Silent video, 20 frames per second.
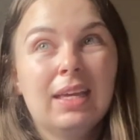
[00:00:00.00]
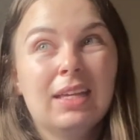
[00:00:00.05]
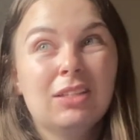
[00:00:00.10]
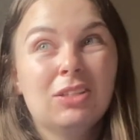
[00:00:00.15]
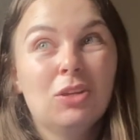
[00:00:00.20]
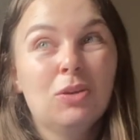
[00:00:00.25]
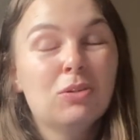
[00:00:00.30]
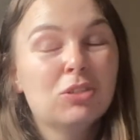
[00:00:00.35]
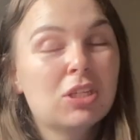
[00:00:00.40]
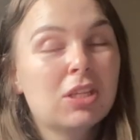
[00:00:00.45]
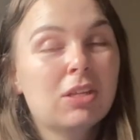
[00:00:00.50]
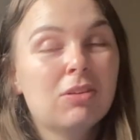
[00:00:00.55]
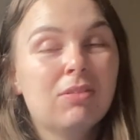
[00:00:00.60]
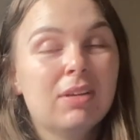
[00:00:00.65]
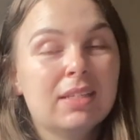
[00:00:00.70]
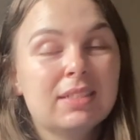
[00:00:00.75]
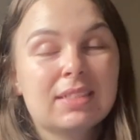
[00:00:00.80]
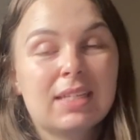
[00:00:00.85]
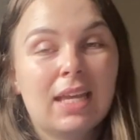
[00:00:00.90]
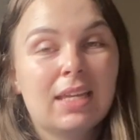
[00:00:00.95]
And usually there
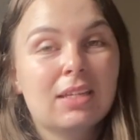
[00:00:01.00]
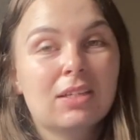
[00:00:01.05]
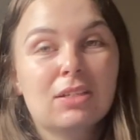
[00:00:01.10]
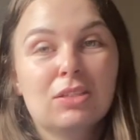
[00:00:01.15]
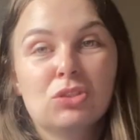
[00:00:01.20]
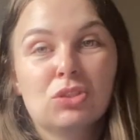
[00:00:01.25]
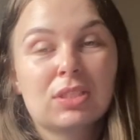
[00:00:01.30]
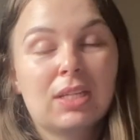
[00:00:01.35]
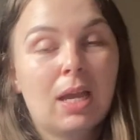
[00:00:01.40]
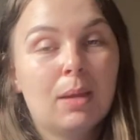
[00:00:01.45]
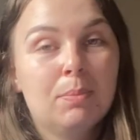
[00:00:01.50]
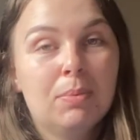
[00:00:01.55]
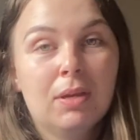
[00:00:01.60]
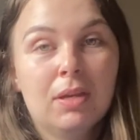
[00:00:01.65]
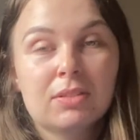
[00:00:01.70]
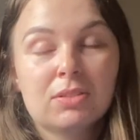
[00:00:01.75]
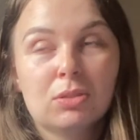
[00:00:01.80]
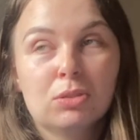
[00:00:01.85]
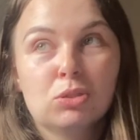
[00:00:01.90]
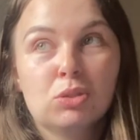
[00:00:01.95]
is. Like you could just get a
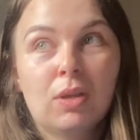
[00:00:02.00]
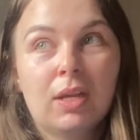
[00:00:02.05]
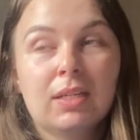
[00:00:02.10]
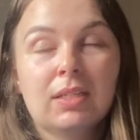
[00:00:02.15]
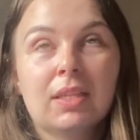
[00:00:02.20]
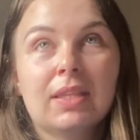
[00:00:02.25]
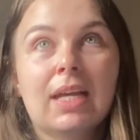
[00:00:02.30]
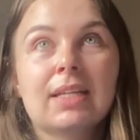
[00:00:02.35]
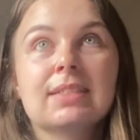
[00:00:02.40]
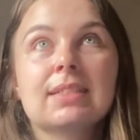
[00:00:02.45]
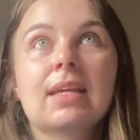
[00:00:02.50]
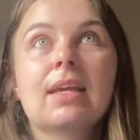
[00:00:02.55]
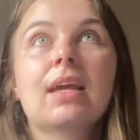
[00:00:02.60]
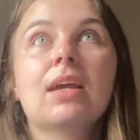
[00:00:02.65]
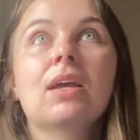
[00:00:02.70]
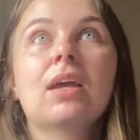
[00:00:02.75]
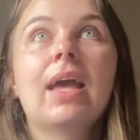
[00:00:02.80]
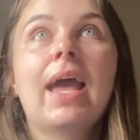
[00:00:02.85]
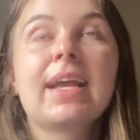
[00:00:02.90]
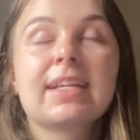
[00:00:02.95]
personal trainer that's
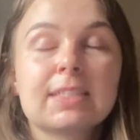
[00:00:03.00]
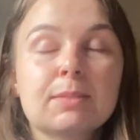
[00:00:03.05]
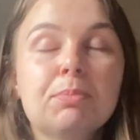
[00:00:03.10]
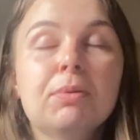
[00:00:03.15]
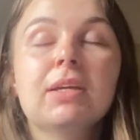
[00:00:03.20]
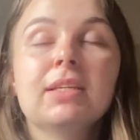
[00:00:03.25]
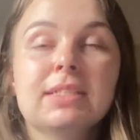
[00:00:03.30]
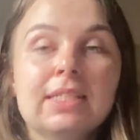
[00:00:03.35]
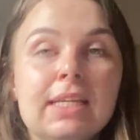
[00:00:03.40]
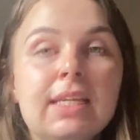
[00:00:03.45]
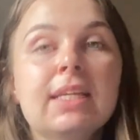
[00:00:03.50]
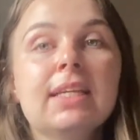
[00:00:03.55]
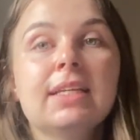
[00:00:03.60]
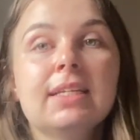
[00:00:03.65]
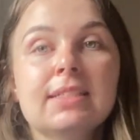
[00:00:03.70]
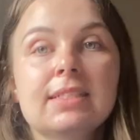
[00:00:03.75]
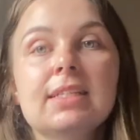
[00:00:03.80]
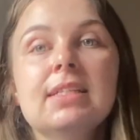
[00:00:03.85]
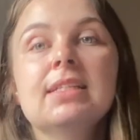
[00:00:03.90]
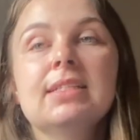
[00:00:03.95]

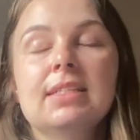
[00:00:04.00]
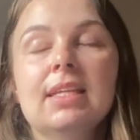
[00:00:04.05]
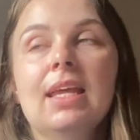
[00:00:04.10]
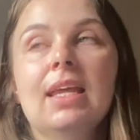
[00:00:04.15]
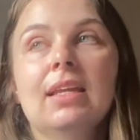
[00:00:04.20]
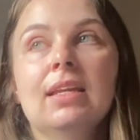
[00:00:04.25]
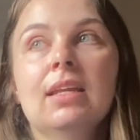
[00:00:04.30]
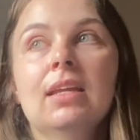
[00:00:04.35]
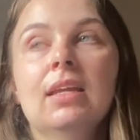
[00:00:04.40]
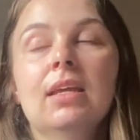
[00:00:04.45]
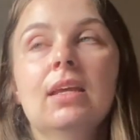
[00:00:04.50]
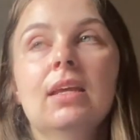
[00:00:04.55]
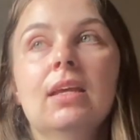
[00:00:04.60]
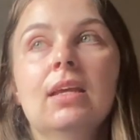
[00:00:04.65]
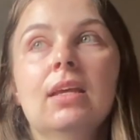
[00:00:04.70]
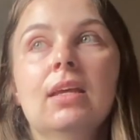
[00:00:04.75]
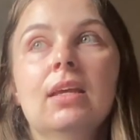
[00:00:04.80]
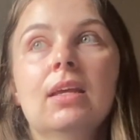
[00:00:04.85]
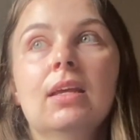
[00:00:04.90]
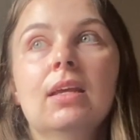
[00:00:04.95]
expertise is in
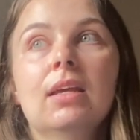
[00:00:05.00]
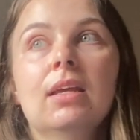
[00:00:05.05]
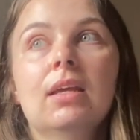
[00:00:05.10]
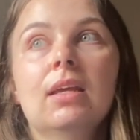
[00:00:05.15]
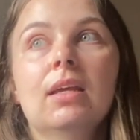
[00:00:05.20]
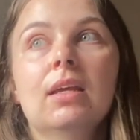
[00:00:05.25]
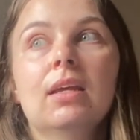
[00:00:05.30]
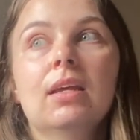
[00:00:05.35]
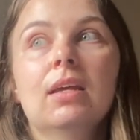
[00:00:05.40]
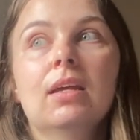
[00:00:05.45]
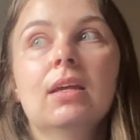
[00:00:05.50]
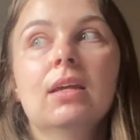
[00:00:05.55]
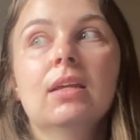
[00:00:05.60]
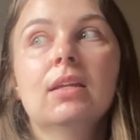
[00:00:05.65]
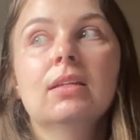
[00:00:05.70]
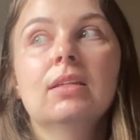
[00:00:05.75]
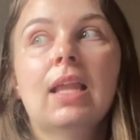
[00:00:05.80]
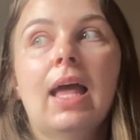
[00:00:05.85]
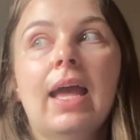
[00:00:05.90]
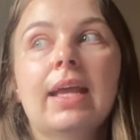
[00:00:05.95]

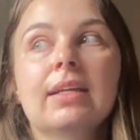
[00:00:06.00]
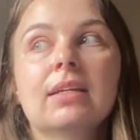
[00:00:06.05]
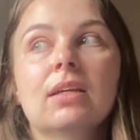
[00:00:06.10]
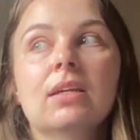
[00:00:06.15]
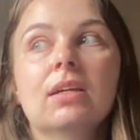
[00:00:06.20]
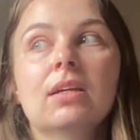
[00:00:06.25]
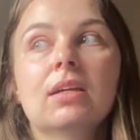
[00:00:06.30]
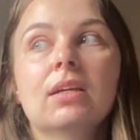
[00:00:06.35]
like